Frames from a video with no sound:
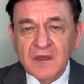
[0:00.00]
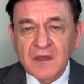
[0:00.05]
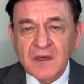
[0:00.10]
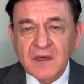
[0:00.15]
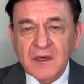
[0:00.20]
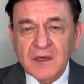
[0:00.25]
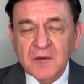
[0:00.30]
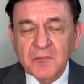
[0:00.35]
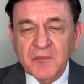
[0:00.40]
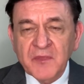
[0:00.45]

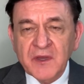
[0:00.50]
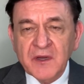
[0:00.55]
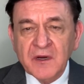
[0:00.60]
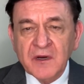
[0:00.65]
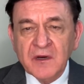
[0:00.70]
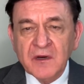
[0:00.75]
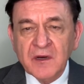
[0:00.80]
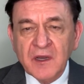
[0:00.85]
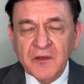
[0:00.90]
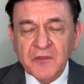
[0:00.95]
There
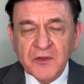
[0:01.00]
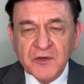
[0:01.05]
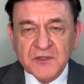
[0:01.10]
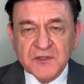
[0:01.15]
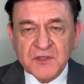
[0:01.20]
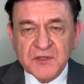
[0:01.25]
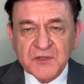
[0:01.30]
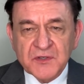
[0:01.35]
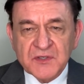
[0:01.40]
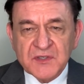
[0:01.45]
are
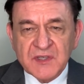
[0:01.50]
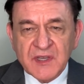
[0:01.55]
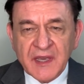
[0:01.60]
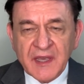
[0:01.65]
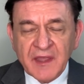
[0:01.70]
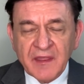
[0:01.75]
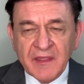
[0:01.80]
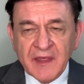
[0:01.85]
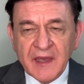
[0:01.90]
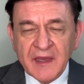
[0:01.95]
others who
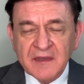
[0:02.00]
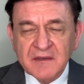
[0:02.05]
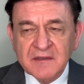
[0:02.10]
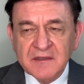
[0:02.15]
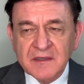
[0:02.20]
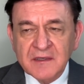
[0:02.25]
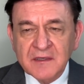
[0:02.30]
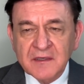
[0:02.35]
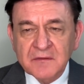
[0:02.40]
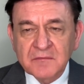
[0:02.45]
say that,
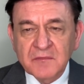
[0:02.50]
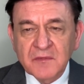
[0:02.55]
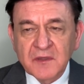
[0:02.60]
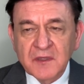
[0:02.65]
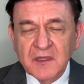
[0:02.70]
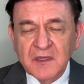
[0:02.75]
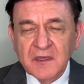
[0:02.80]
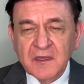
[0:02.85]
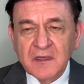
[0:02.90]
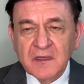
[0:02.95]

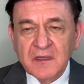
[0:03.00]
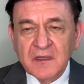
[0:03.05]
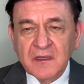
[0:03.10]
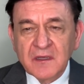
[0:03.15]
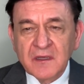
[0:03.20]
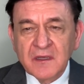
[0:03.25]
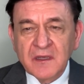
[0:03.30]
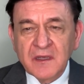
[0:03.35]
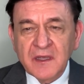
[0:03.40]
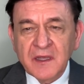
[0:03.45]

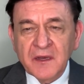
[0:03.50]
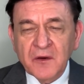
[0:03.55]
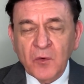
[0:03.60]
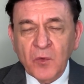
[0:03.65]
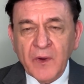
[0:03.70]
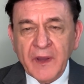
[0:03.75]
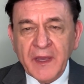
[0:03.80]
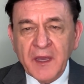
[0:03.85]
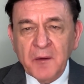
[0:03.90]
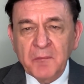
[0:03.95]
in a
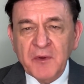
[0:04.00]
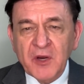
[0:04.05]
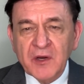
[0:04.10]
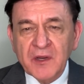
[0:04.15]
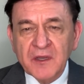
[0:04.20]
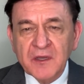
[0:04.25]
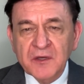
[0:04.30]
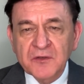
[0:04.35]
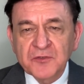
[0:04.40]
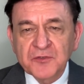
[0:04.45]
way,
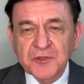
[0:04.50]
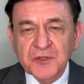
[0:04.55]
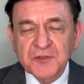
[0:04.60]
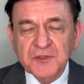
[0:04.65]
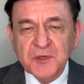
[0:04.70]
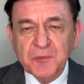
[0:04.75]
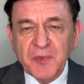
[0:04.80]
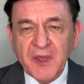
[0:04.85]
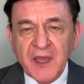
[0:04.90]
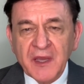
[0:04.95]
America drew
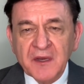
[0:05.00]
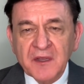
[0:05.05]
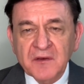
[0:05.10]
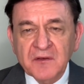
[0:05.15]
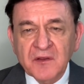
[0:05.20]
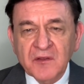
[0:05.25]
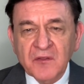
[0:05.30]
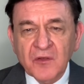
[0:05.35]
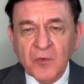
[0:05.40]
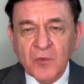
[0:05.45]
Japan
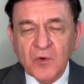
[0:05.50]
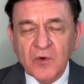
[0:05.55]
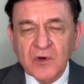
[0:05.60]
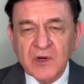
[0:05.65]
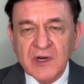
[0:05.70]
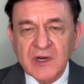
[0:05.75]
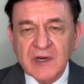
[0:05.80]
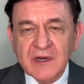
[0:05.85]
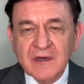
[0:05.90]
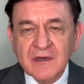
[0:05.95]
into the
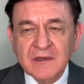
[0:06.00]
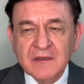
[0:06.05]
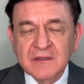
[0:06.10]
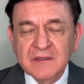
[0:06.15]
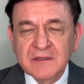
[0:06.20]
war,